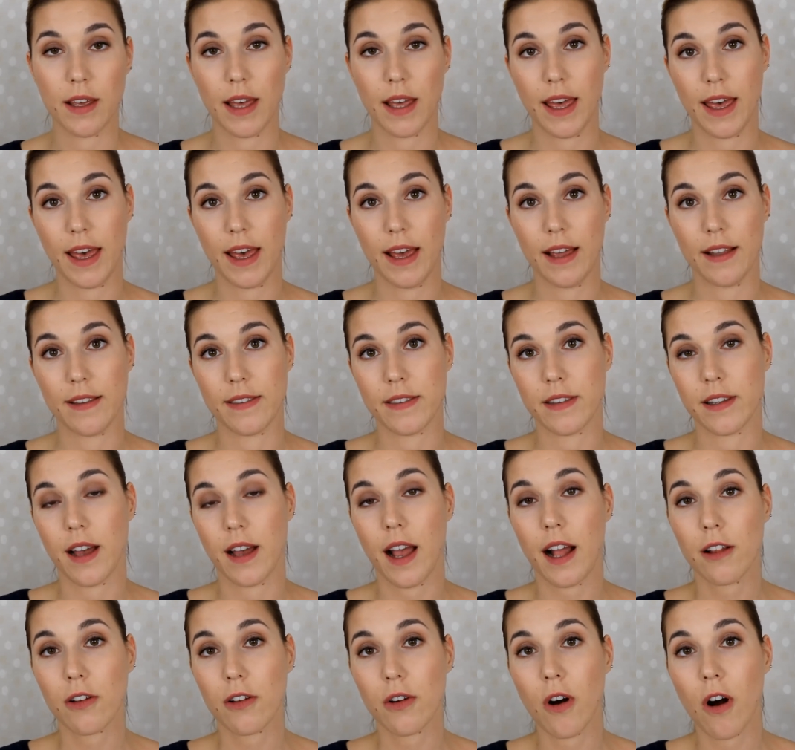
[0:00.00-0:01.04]
and the
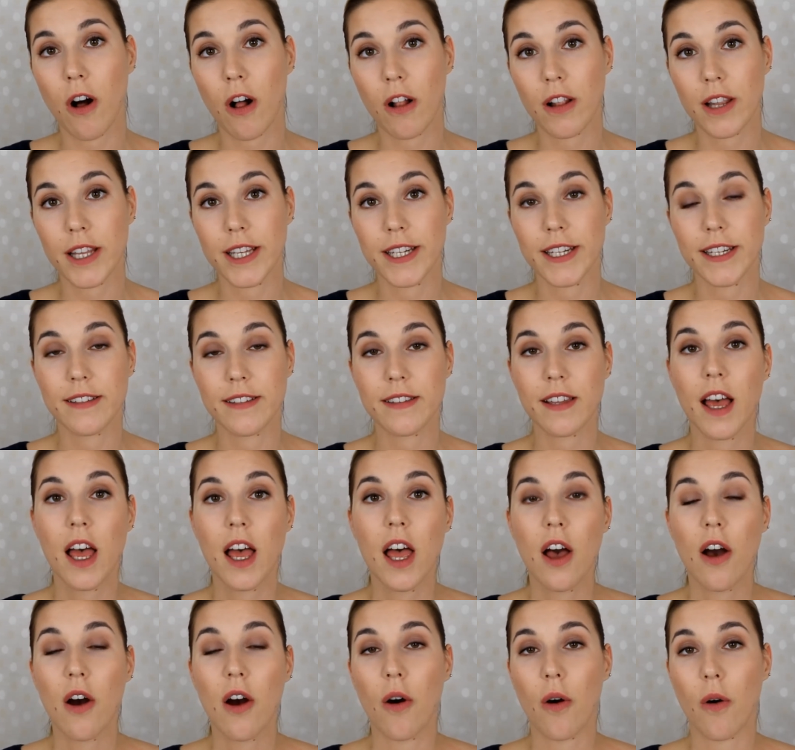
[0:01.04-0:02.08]
alcohol in it,
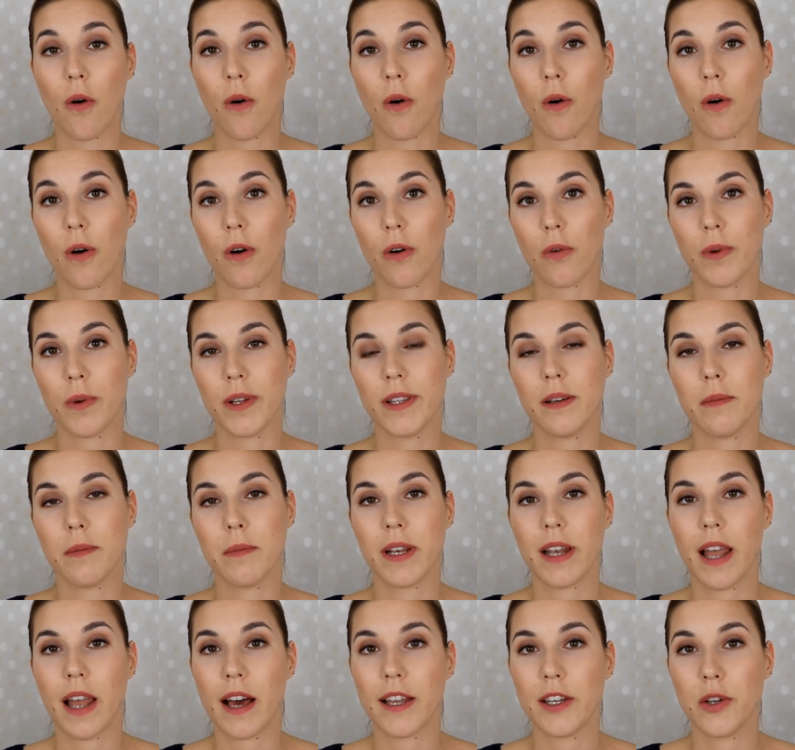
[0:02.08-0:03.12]
or with the
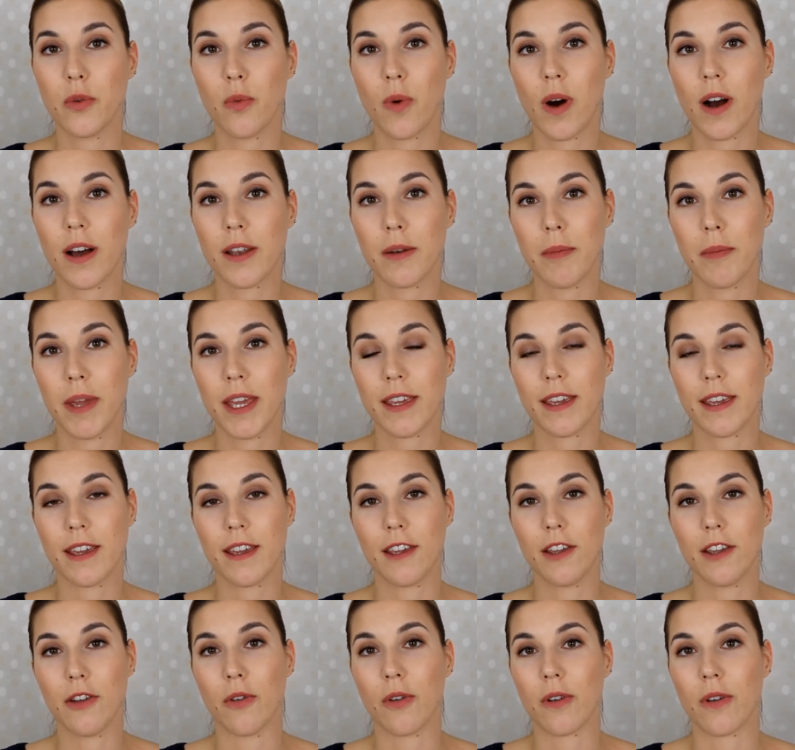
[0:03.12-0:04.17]
Milani one making
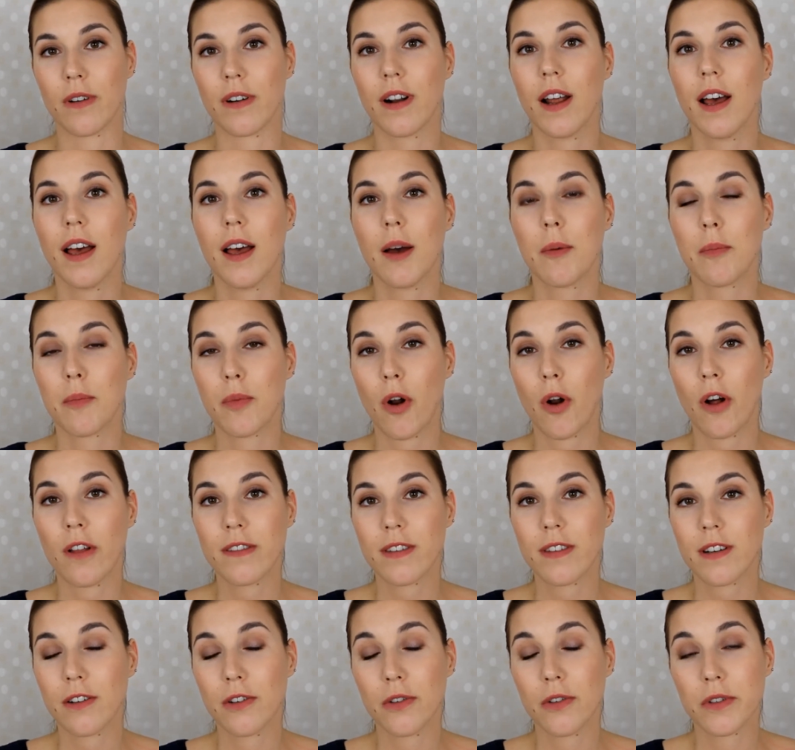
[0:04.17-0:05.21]
your
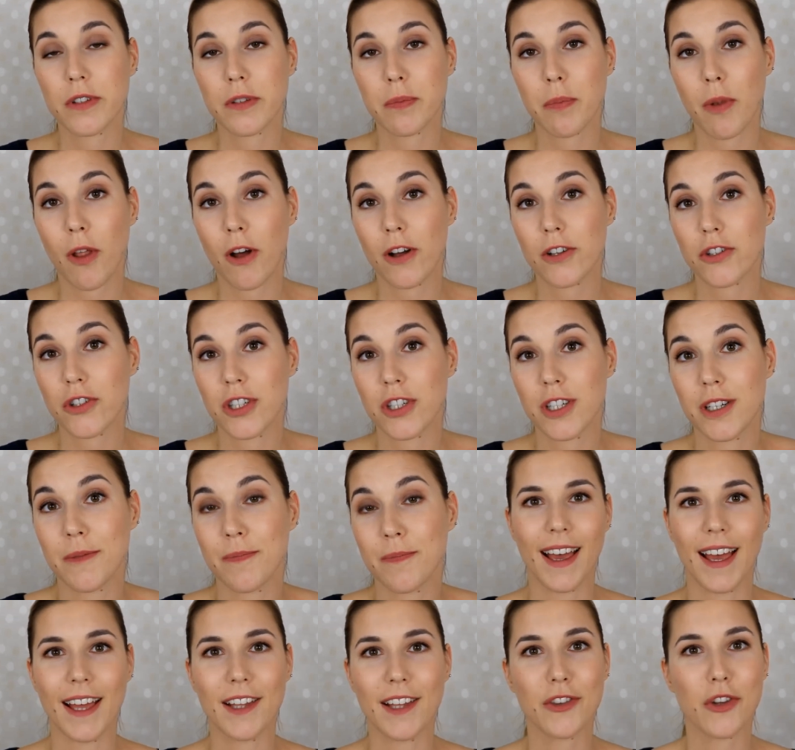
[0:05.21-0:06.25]
bronzer look
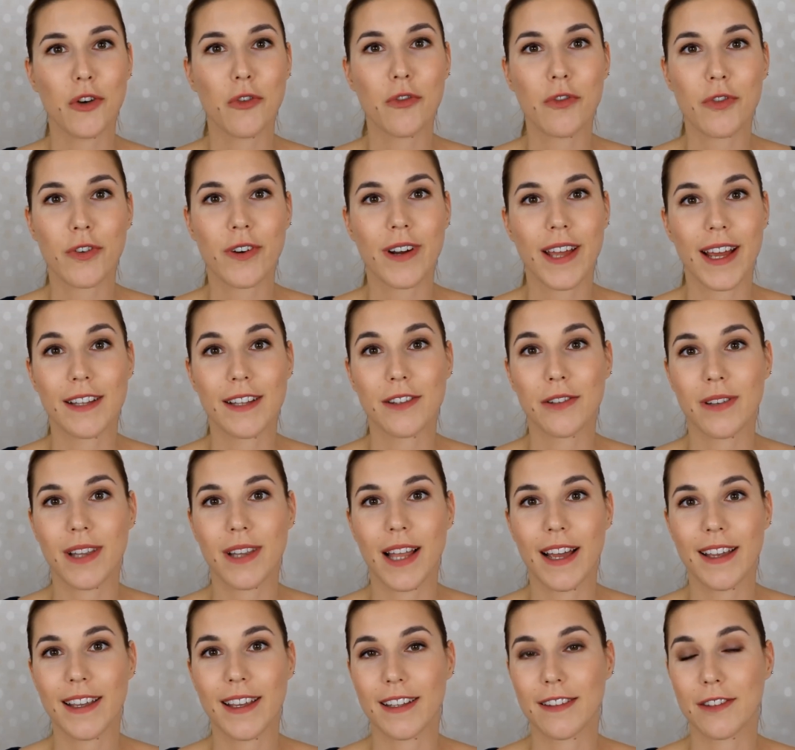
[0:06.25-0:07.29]
splotchy. And don't forget to
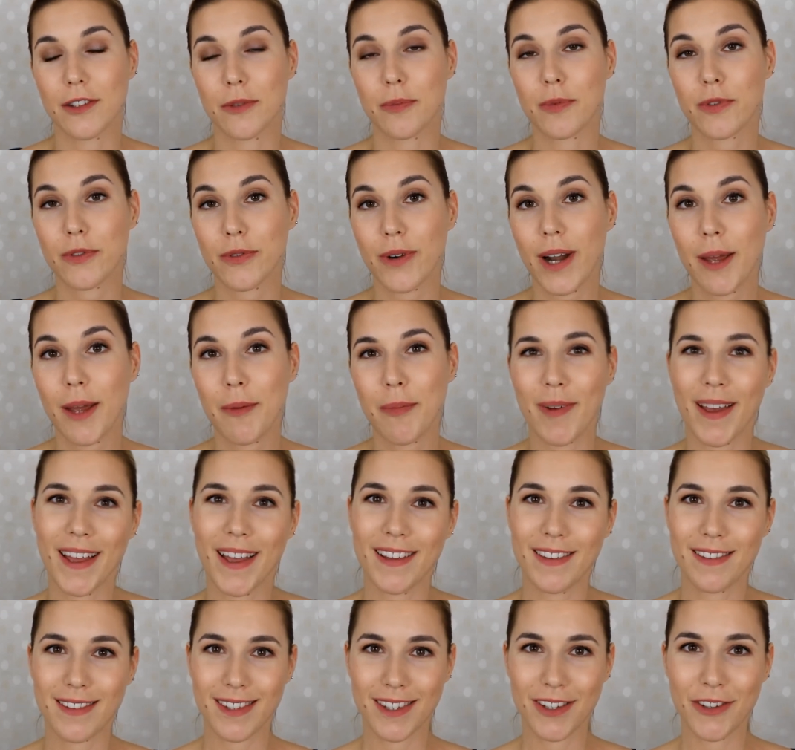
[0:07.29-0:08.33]
like and subscribe,
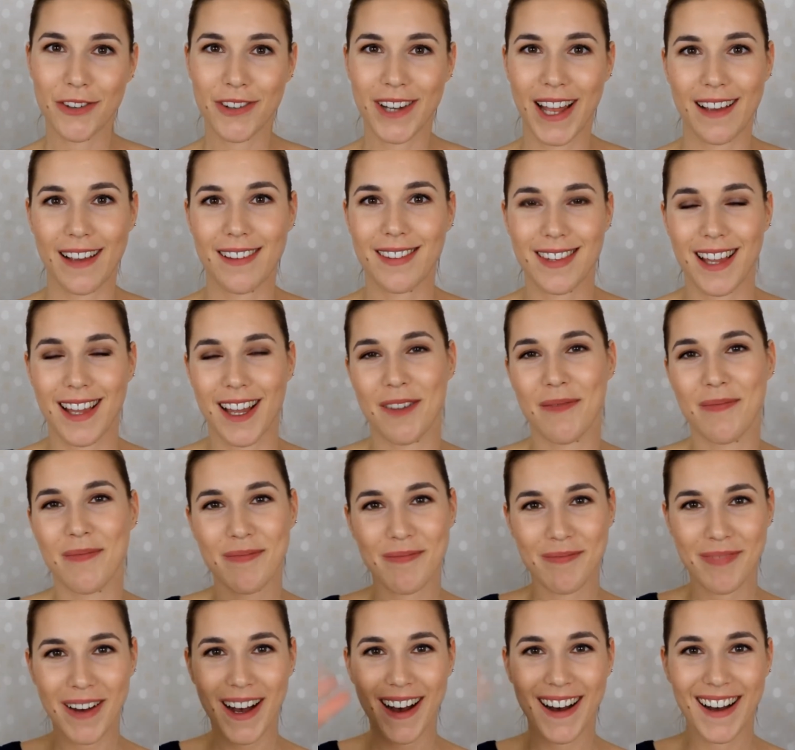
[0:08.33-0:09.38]
and see you next time.
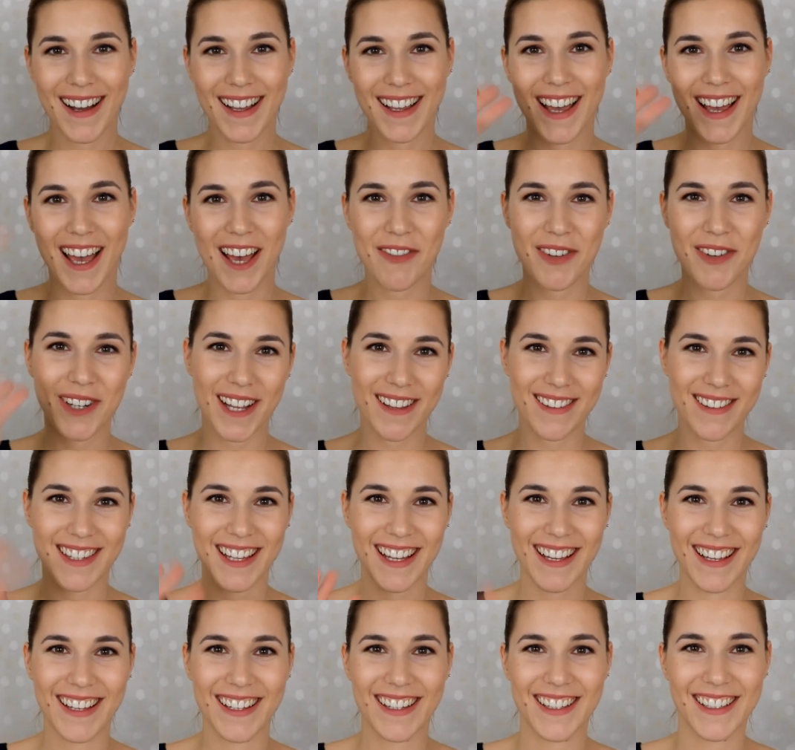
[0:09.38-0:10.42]
Bye! Have a nice
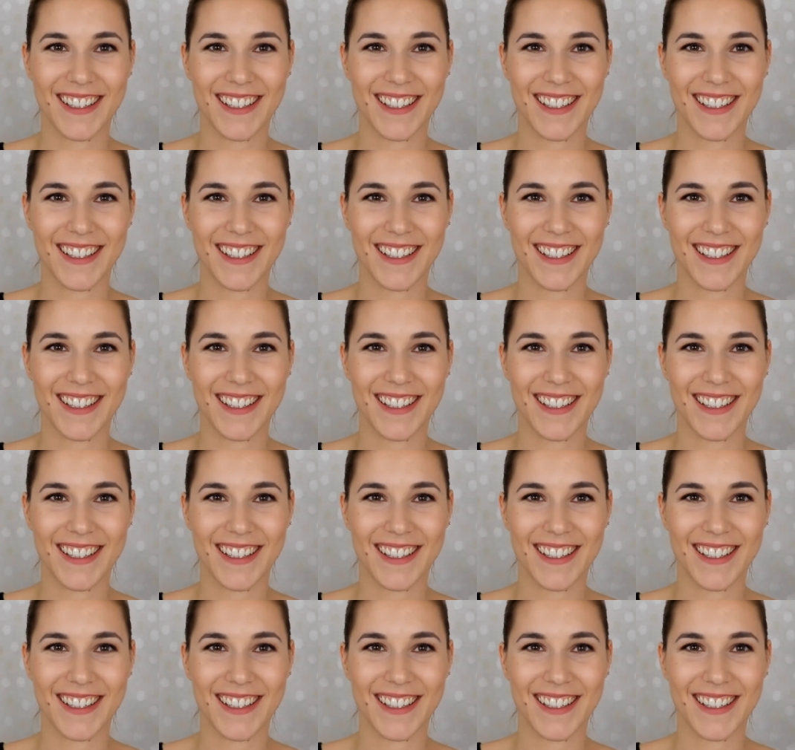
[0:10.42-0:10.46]
day!